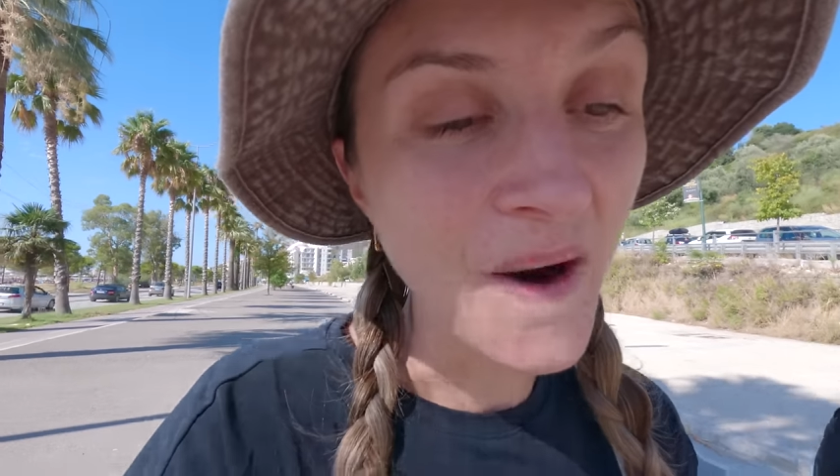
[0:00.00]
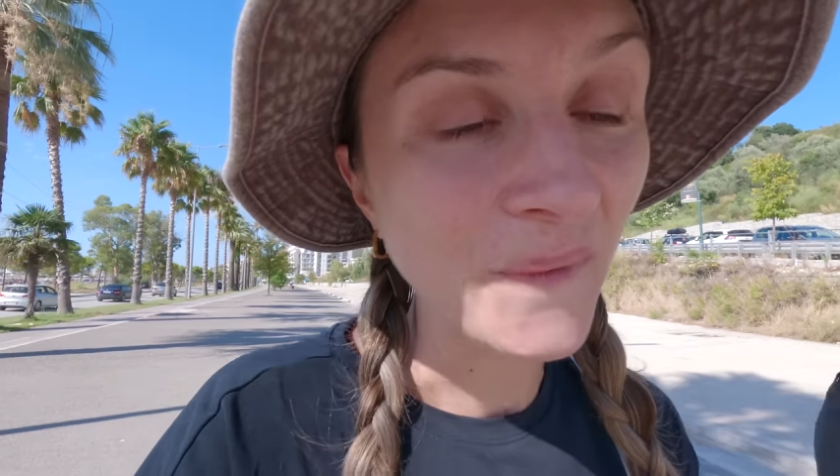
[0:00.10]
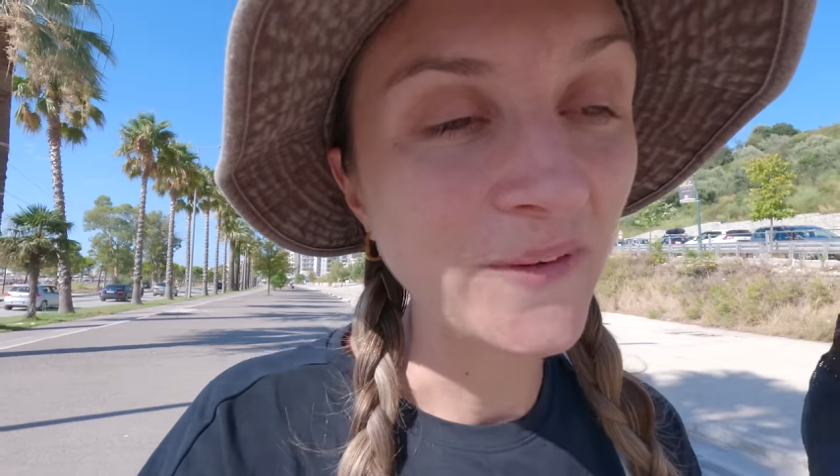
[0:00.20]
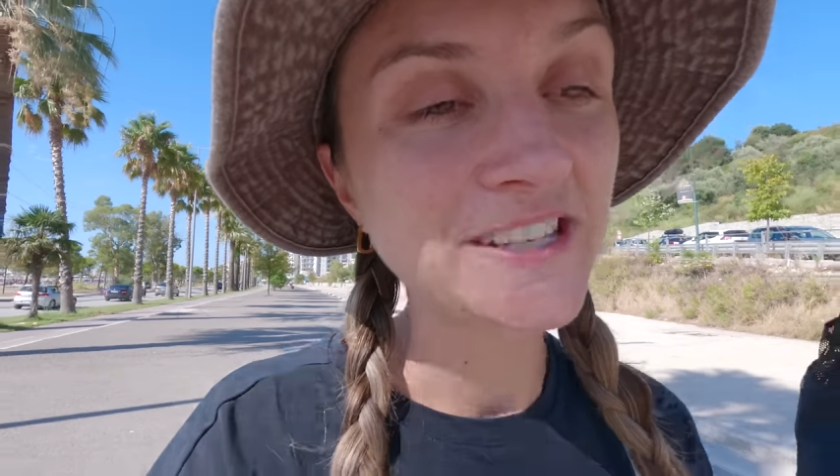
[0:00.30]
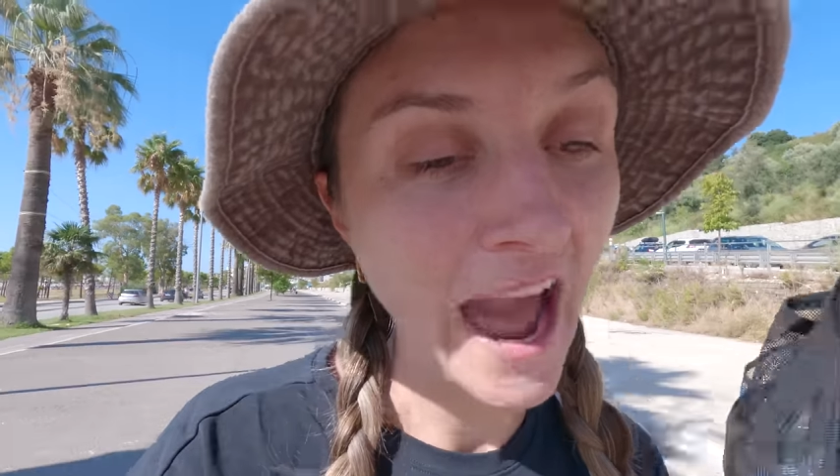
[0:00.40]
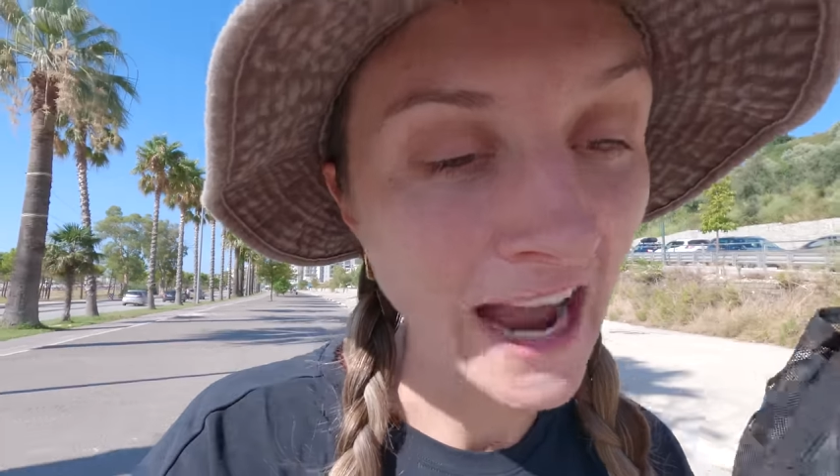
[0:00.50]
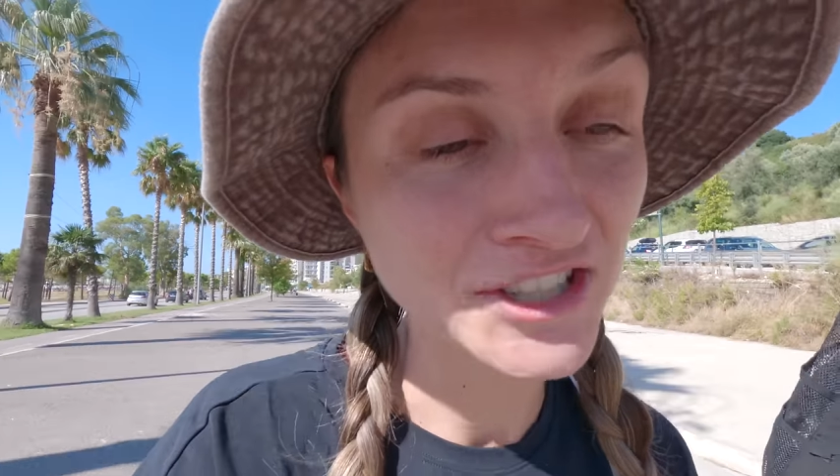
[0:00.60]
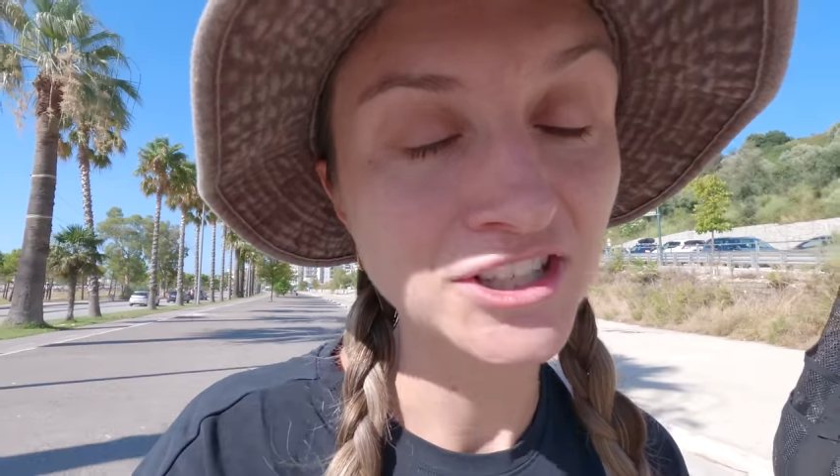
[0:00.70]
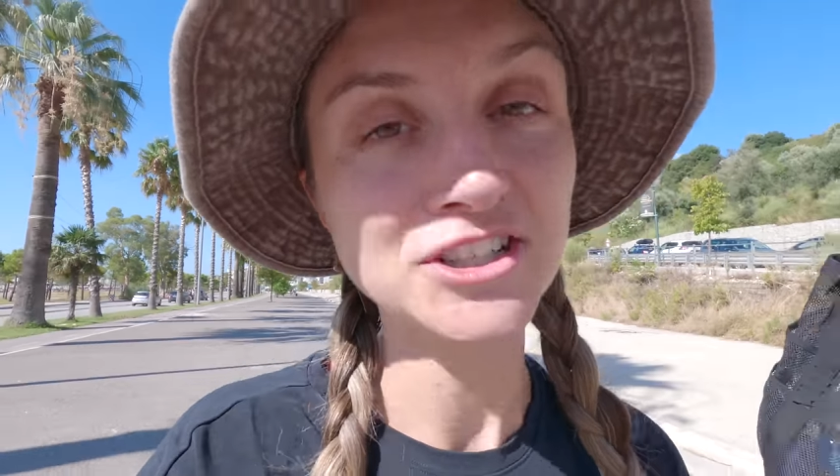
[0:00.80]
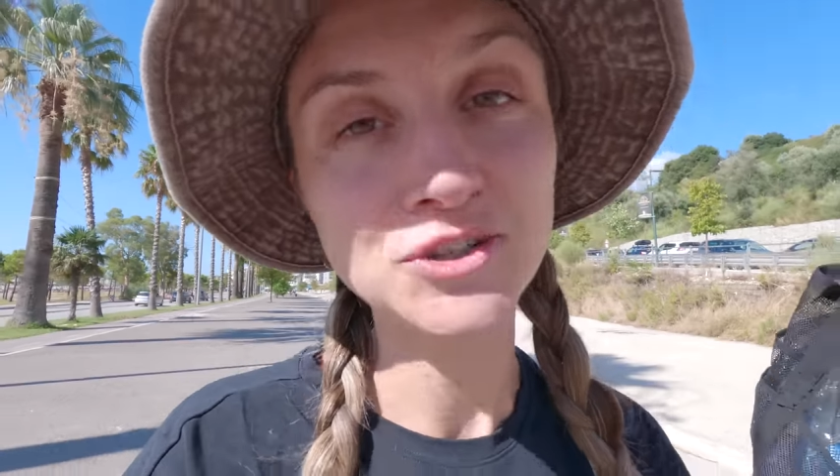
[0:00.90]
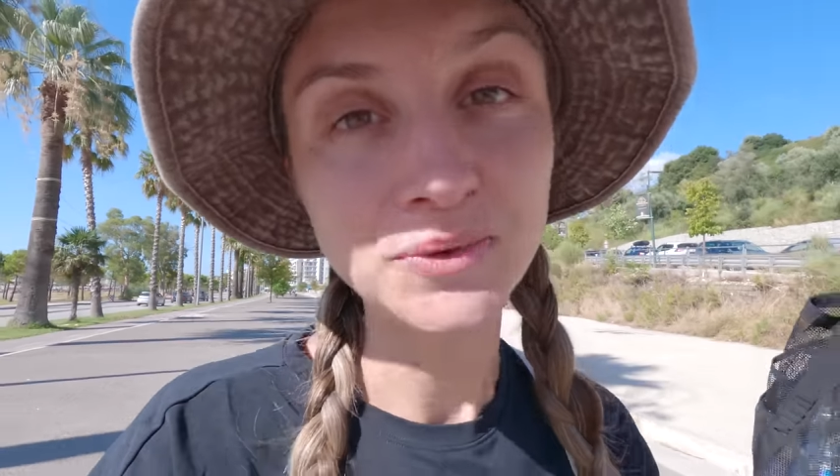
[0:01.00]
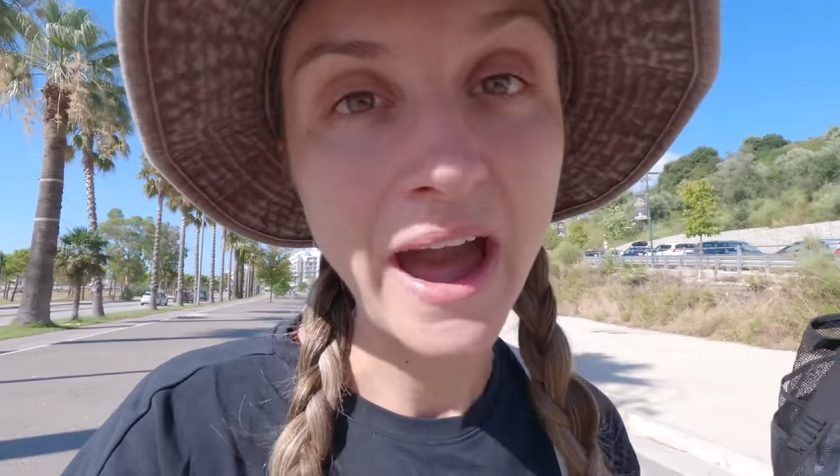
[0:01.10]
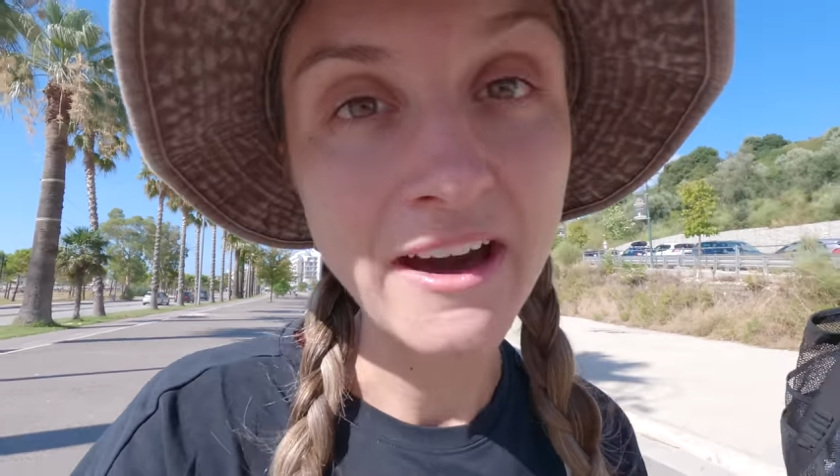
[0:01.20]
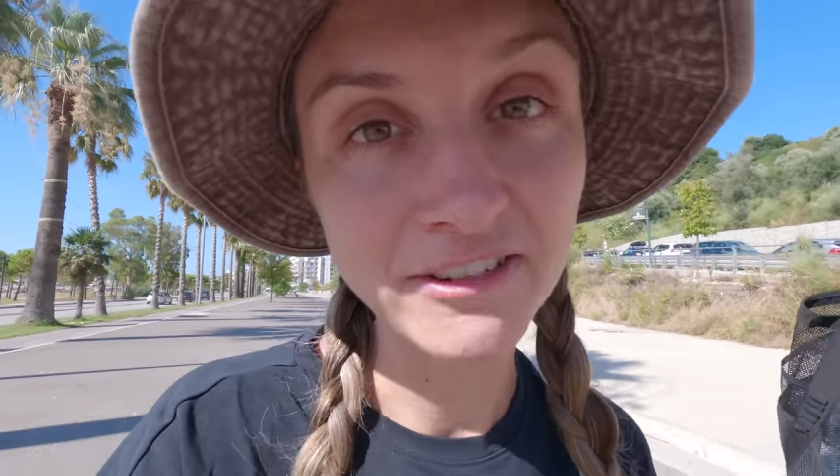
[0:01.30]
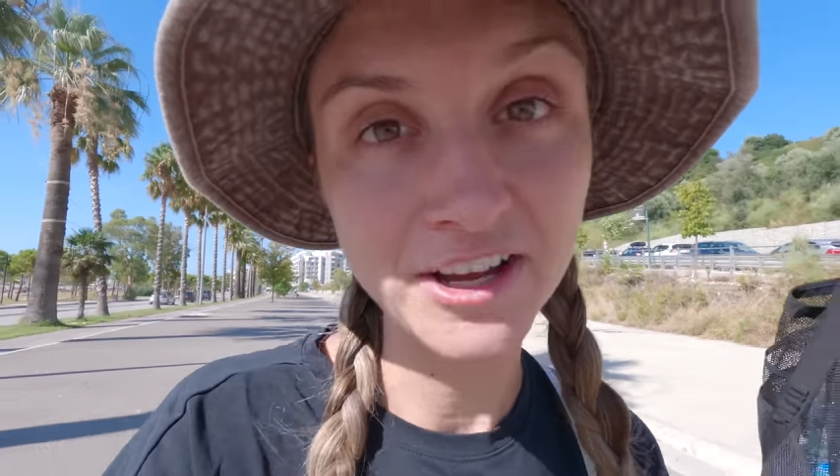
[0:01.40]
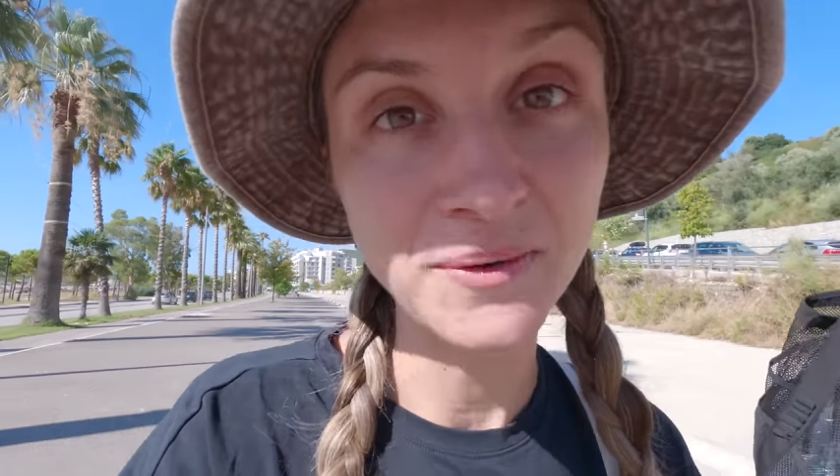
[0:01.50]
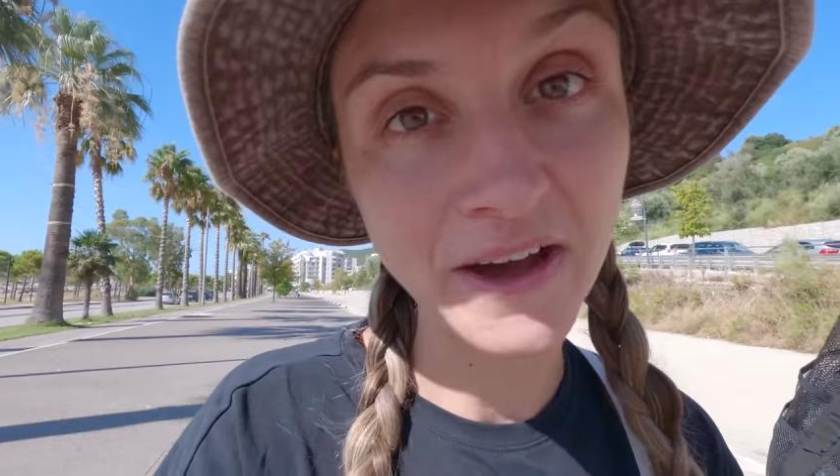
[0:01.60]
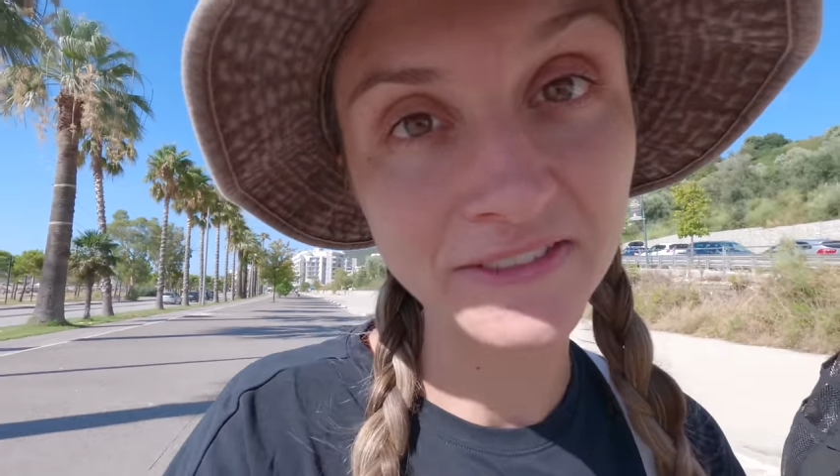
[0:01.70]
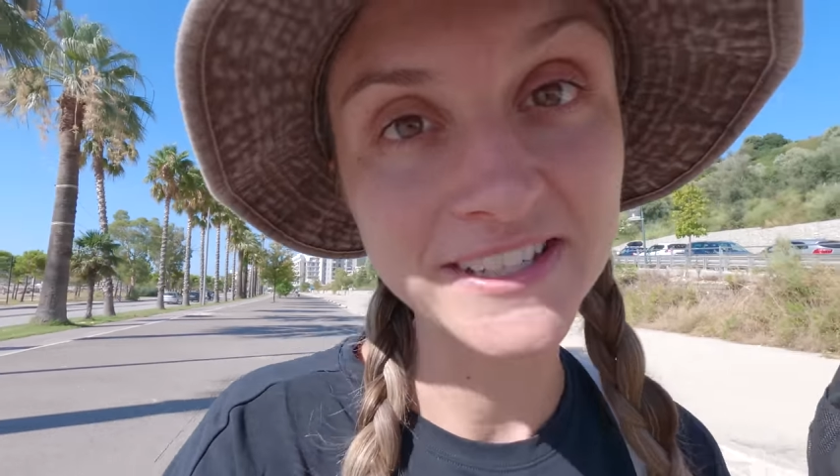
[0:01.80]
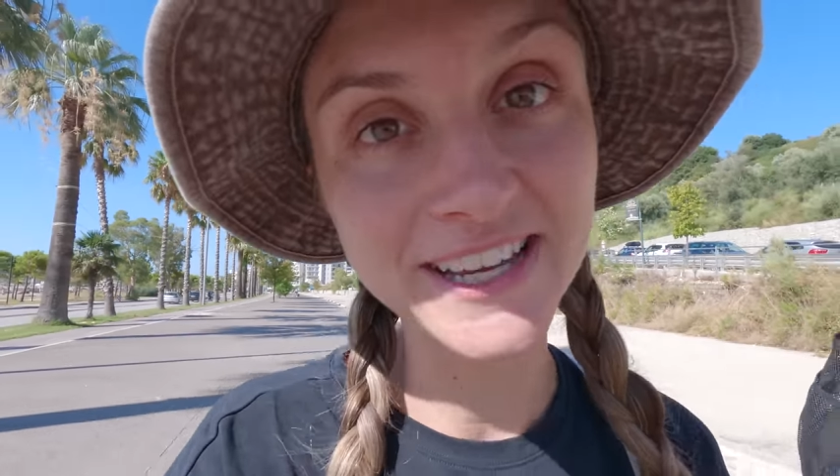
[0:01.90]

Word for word: was actually traveling around this